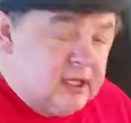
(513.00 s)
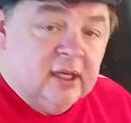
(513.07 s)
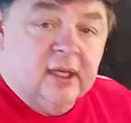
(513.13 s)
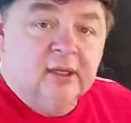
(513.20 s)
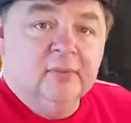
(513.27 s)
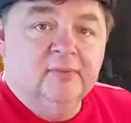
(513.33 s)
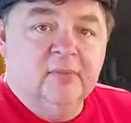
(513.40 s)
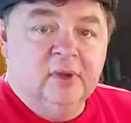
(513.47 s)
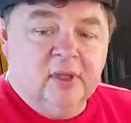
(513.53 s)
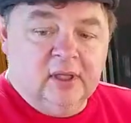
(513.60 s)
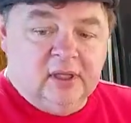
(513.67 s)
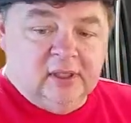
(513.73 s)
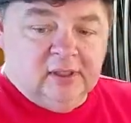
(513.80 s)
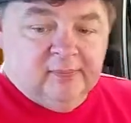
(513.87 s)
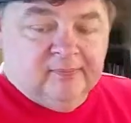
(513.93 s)
a
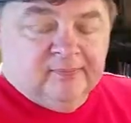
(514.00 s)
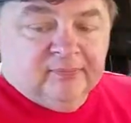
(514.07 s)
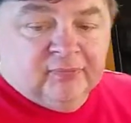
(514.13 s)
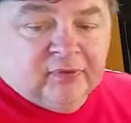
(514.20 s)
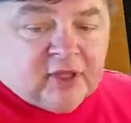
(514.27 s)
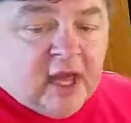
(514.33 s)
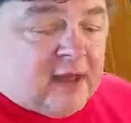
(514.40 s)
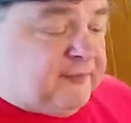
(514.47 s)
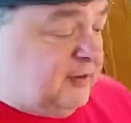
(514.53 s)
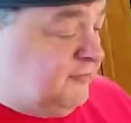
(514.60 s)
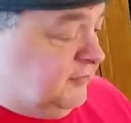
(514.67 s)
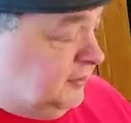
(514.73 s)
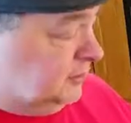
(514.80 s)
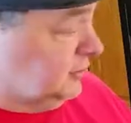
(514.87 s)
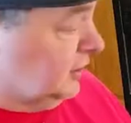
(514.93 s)

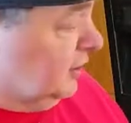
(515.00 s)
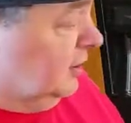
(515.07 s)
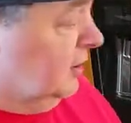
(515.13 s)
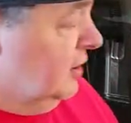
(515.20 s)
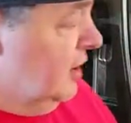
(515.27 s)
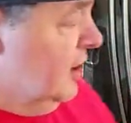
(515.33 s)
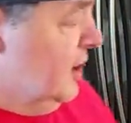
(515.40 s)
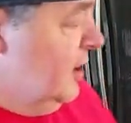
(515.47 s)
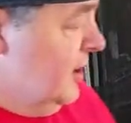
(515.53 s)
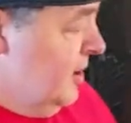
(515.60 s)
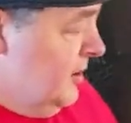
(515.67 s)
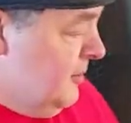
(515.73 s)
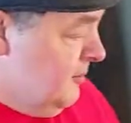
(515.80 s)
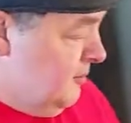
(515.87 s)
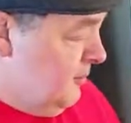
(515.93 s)
coffee filter
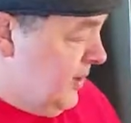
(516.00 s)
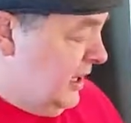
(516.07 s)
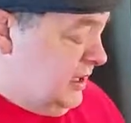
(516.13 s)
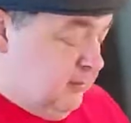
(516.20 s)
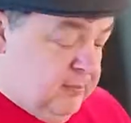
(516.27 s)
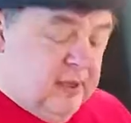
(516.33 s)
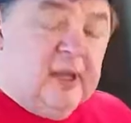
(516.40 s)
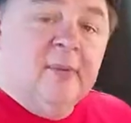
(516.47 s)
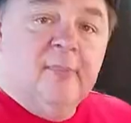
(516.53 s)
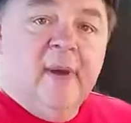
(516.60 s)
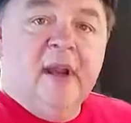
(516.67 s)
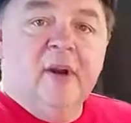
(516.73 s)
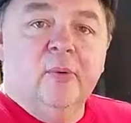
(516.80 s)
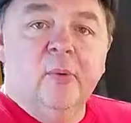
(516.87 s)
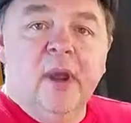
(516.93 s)
might be a
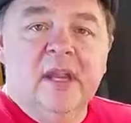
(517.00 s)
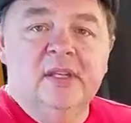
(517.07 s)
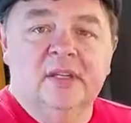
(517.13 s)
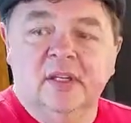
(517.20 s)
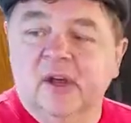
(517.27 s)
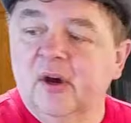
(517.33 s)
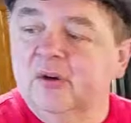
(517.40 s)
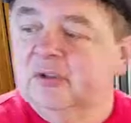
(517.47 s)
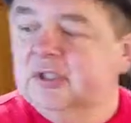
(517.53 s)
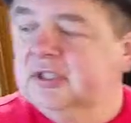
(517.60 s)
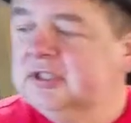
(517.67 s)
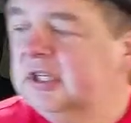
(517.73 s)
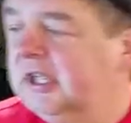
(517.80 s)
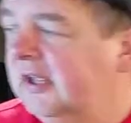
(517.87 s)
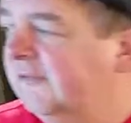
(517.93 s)
better way to go,
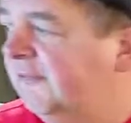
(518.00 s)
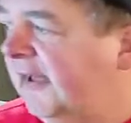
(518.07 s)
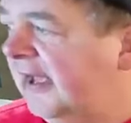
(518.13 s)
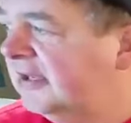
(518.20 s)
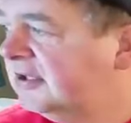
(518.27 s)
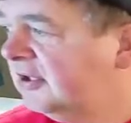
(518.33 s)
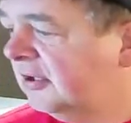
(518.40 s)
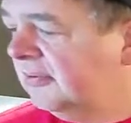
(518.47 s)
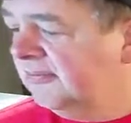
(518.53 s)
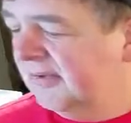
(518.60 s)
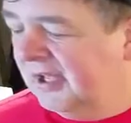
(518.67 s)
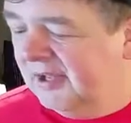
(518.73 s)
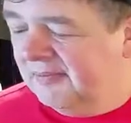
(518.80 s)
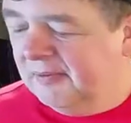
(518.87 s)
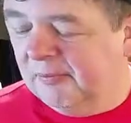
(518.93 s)
just to get faster.
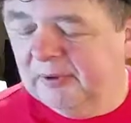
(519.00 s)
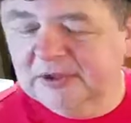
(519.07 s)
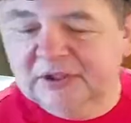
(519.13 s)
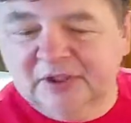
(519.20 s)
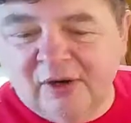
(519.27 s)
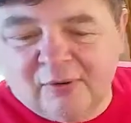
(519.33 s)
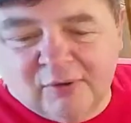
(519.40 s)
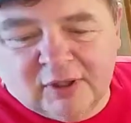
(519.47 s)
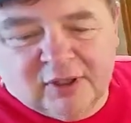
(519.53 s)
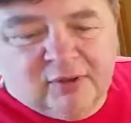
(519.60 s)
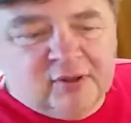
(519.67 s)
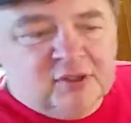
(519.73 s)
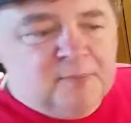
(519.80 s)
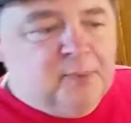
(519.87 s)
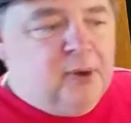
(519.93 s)
But what you don't want to
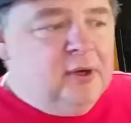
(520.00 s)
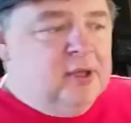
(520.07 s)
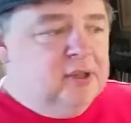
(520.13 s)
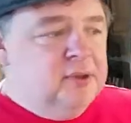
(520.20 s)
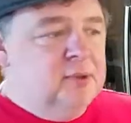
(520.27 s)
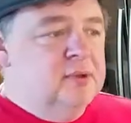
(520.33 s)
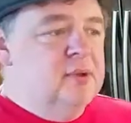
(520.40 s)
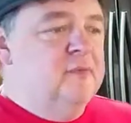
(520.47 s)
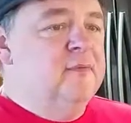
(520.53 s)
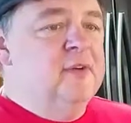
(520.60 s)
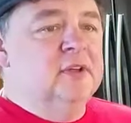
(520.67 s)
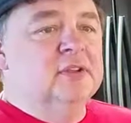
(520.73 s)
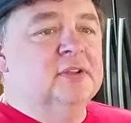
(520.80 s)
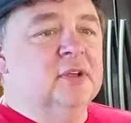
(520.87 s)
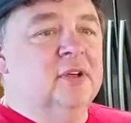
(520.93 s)
do is put it through the
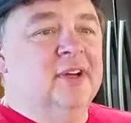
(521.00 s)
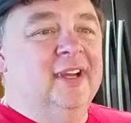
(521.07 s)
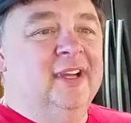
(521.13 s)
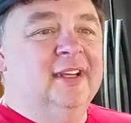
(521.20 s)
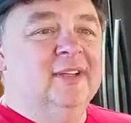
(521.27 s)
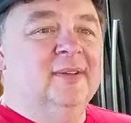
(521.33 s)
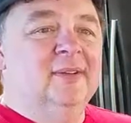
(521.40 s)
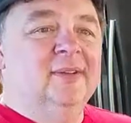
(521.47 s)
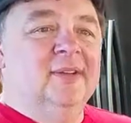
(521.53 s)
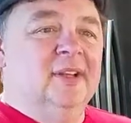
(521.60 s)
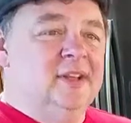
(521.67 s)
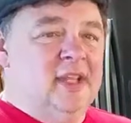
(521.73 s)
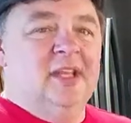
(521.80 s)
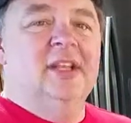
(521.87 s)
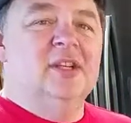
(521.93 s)
filter in the
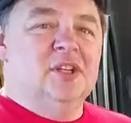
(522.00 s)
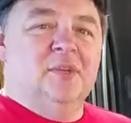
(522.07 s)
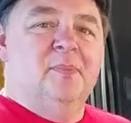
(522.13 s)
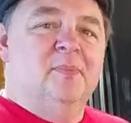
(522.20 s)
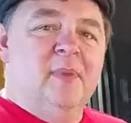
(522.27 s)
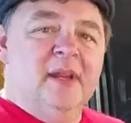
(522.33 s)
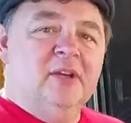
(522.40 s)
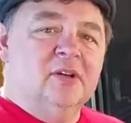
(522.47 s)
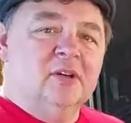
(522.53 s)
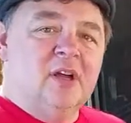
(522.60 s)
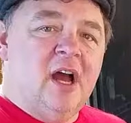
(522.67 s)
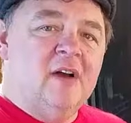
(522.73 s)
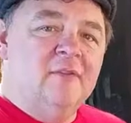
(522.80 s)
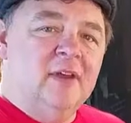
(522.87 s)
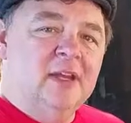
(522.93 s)
thing that you make your
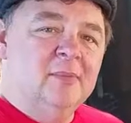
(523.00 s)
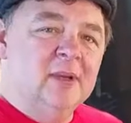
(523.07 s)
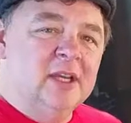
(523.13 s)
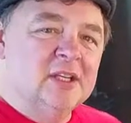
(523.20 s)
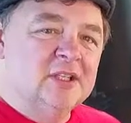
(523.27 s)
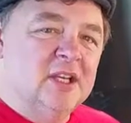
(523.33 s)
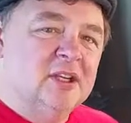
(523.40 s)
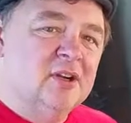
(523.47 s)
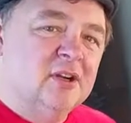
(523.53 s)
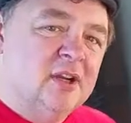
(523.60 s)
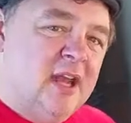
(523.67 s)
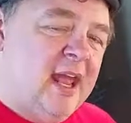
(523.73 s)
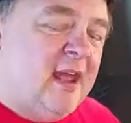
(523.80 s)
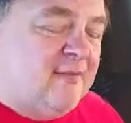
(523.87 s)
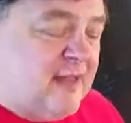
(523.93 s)
coffee in, because then you're going
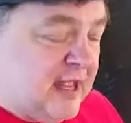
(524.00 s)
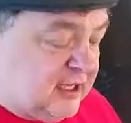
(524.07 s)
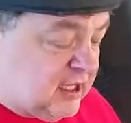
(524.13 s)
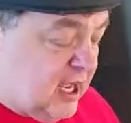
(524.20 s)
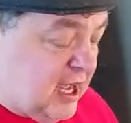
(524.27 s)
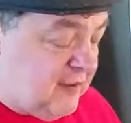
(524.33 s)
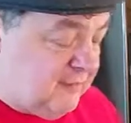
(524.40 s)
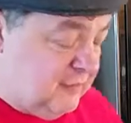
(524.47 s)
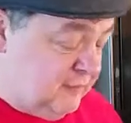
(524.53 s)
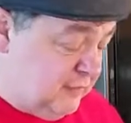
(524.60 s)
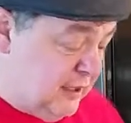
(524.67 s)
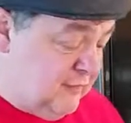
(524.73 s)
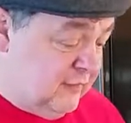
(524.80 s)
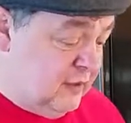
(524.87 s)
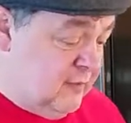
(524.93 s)
to have that coffee
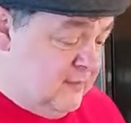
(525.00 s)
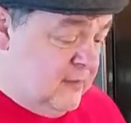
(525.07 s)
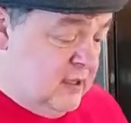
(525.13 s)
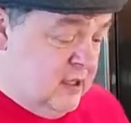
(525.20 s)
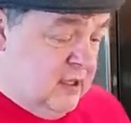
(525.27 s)
flavor.